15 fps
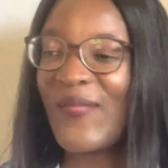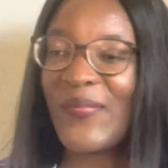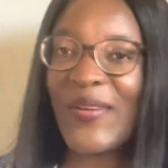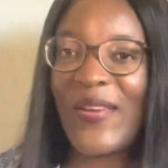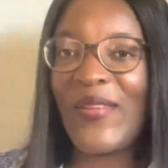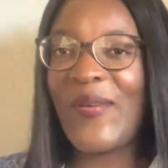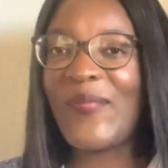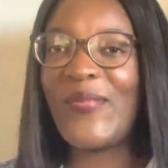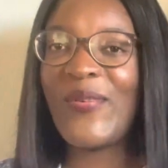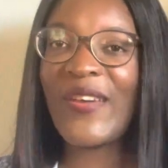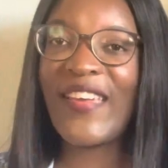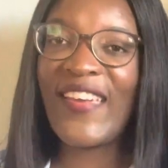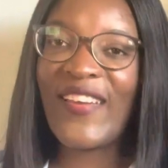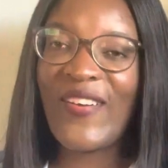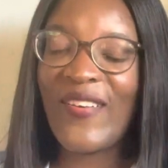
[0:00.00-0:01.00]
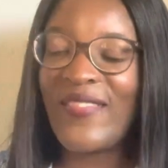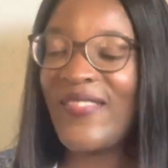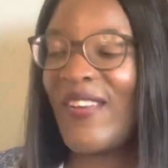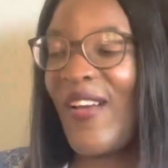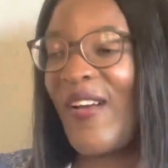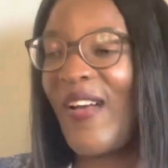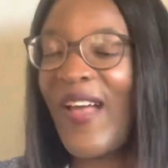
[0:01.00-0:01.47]
bring your book here.
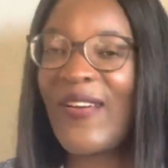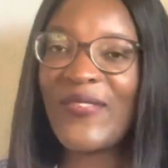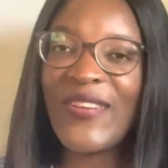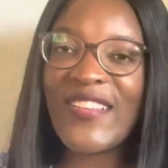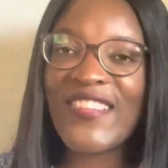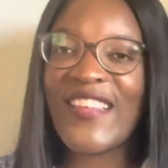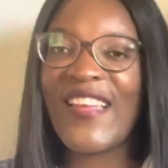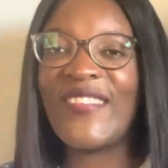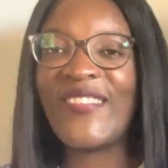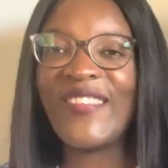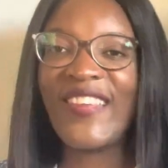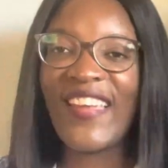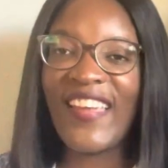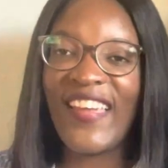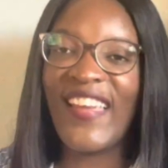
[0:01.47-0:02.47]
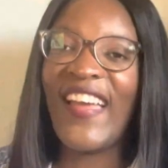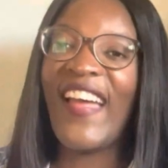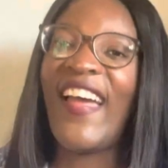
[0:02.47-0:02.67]
No, I will not sign today.